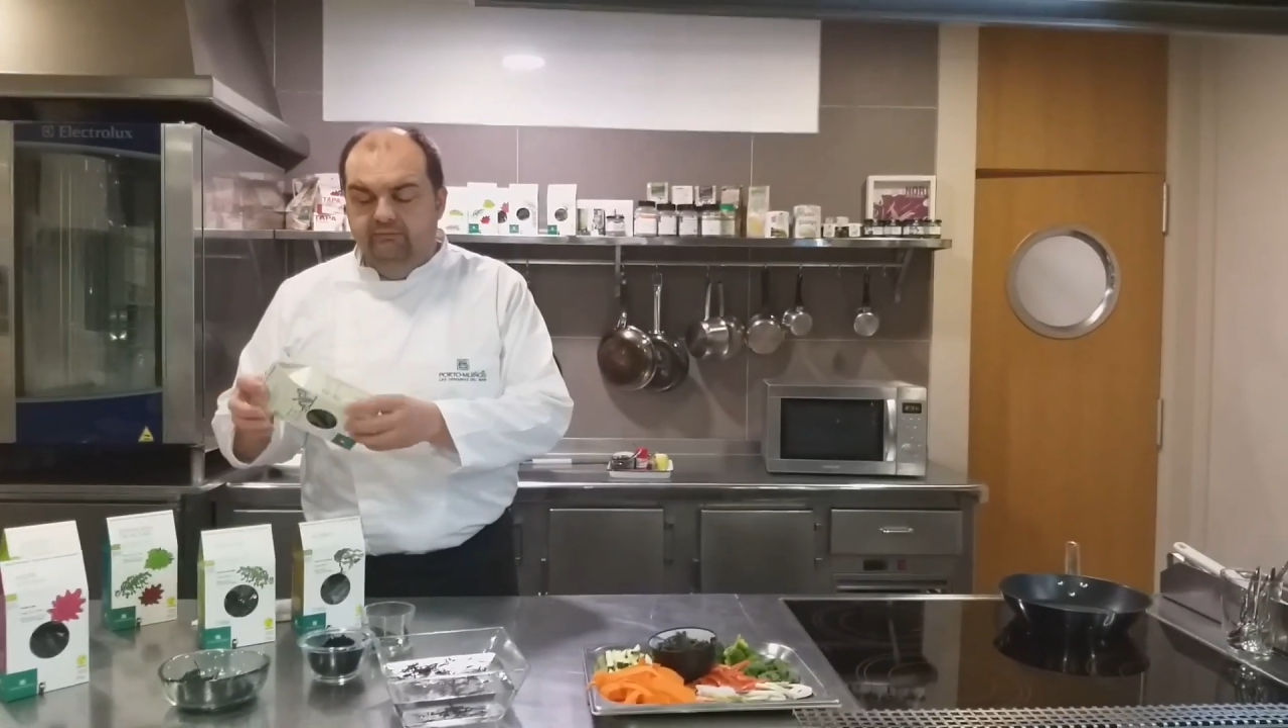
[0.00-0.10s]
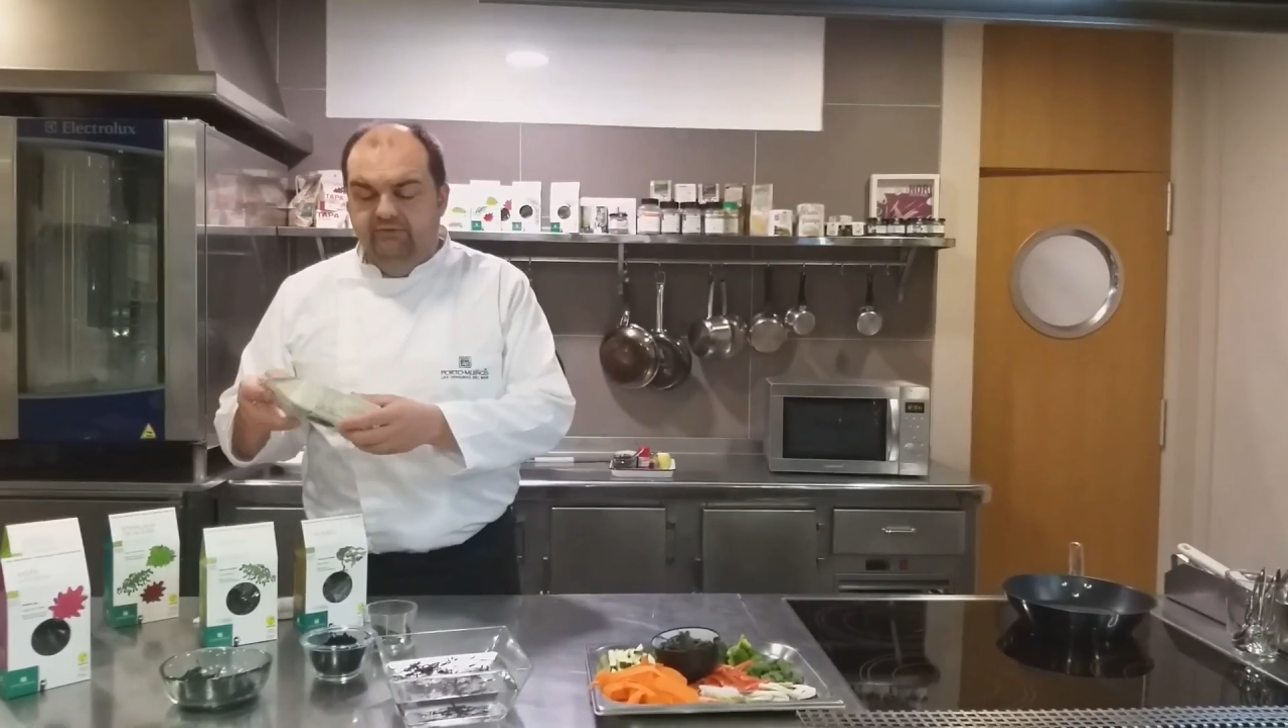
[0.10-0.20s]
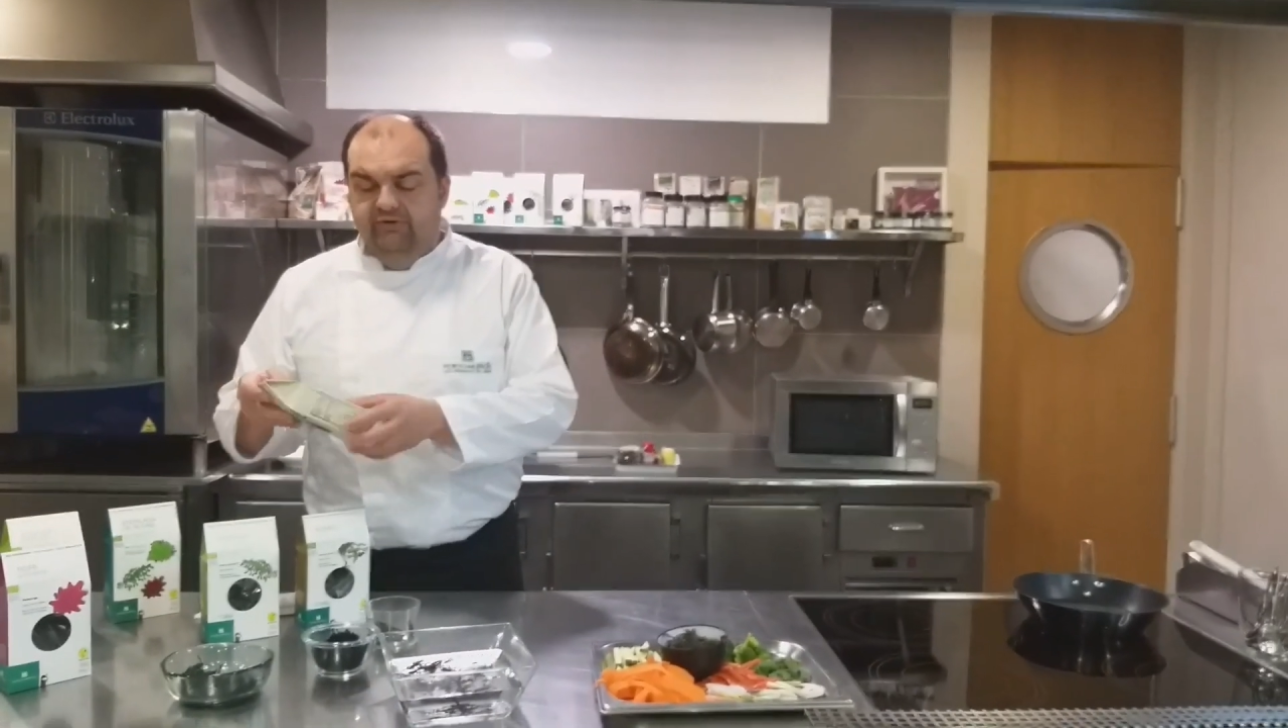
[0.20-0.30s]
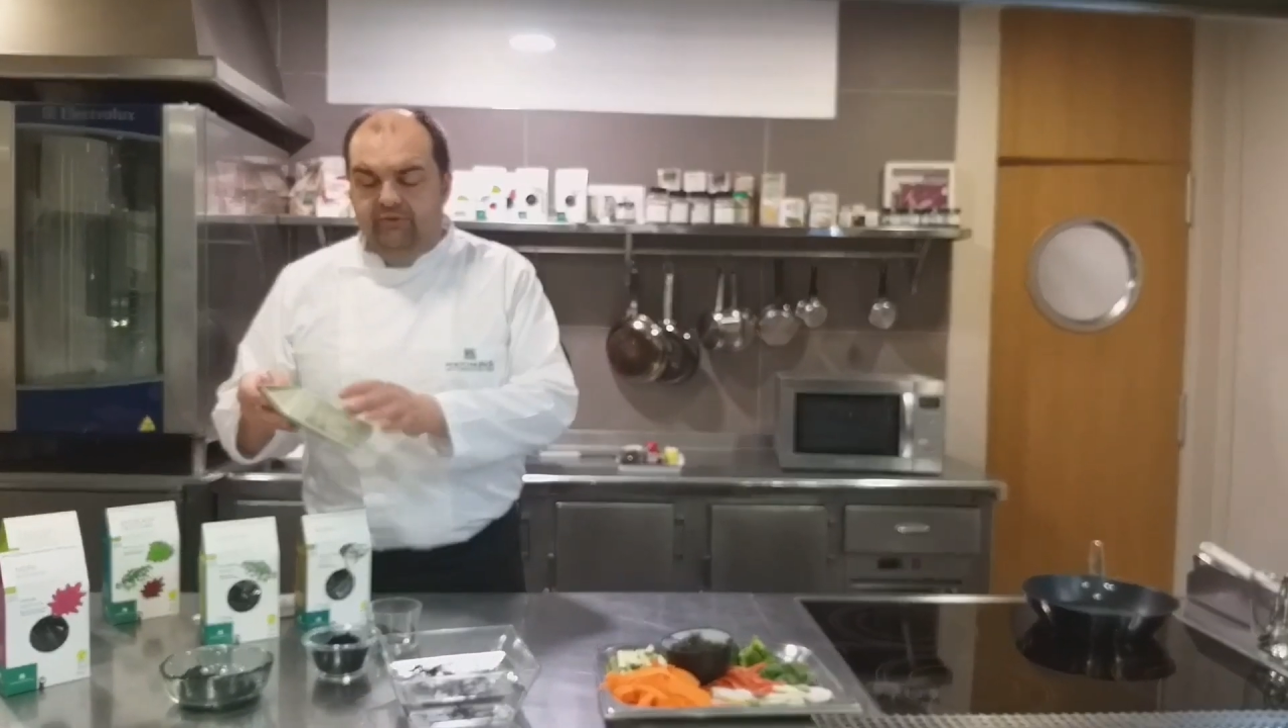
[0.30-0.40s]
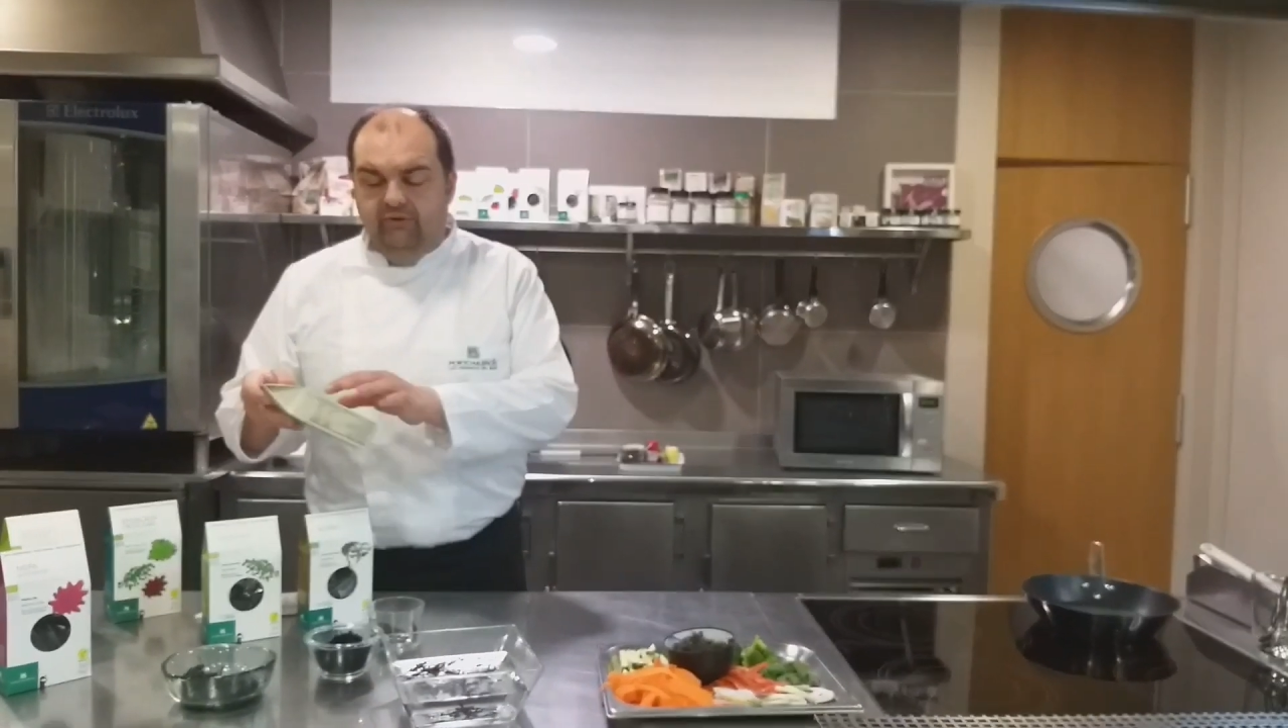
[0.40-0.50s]

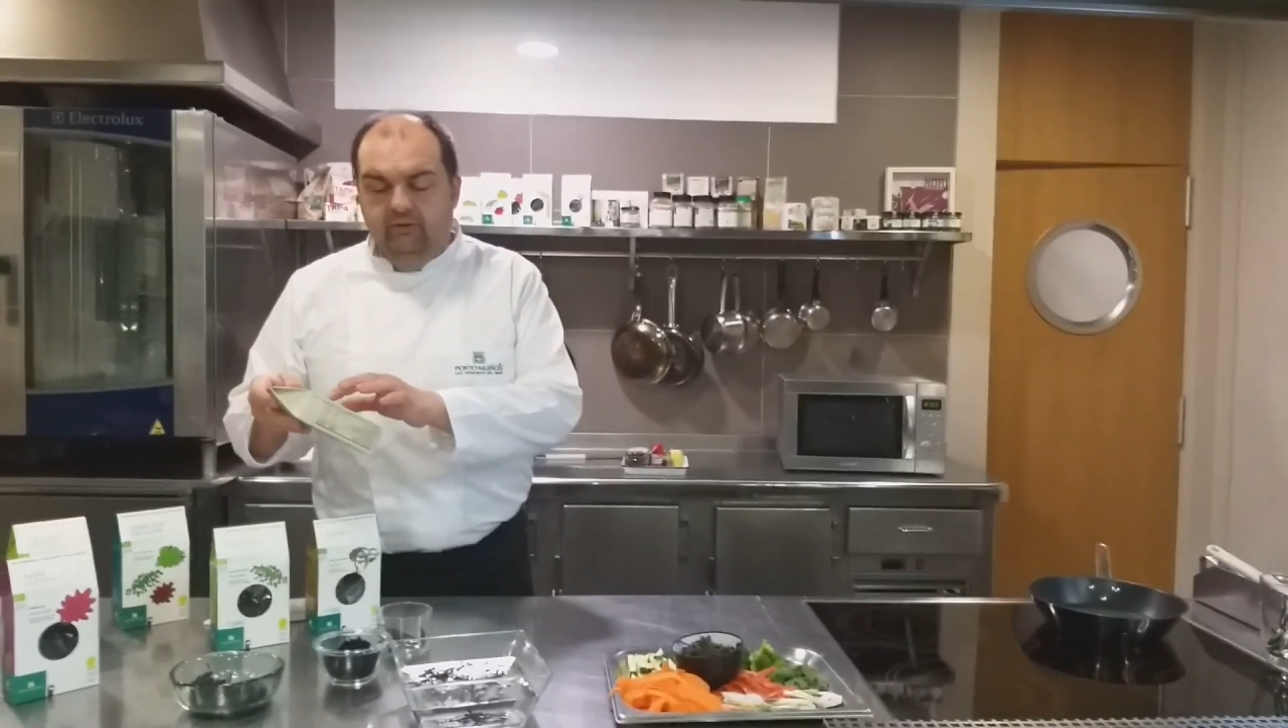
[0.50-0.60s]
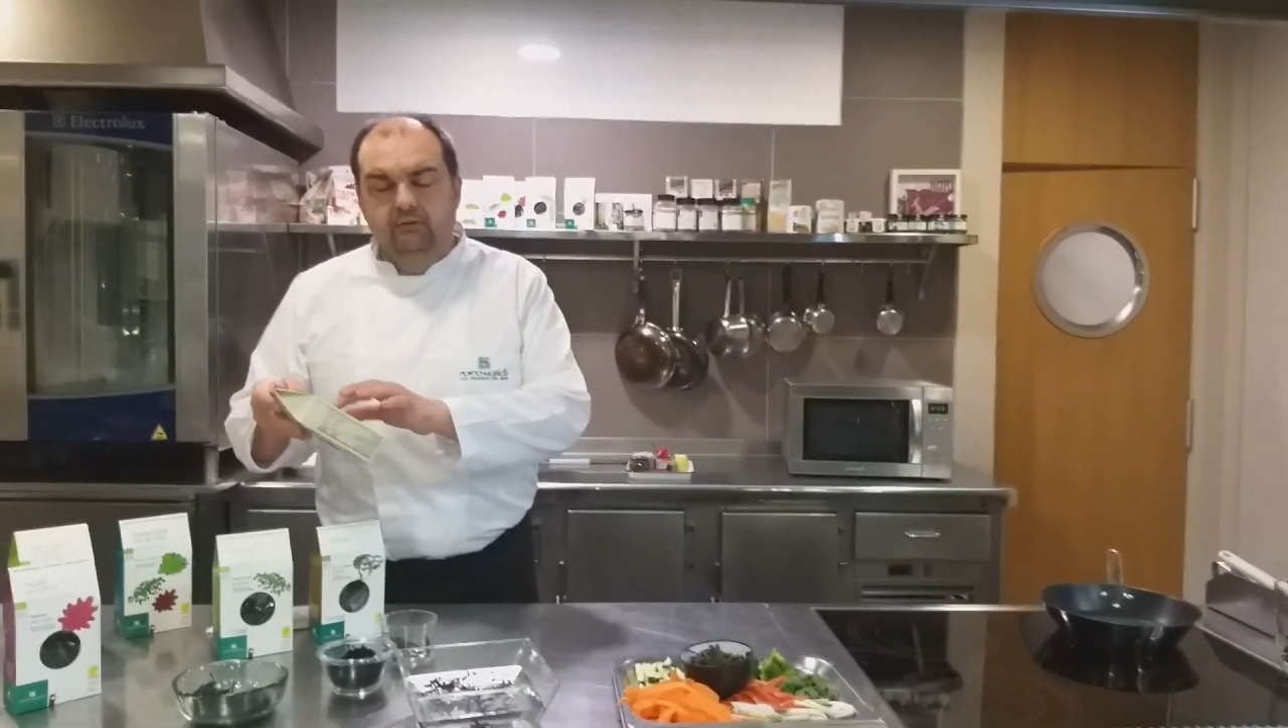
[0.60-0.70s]
here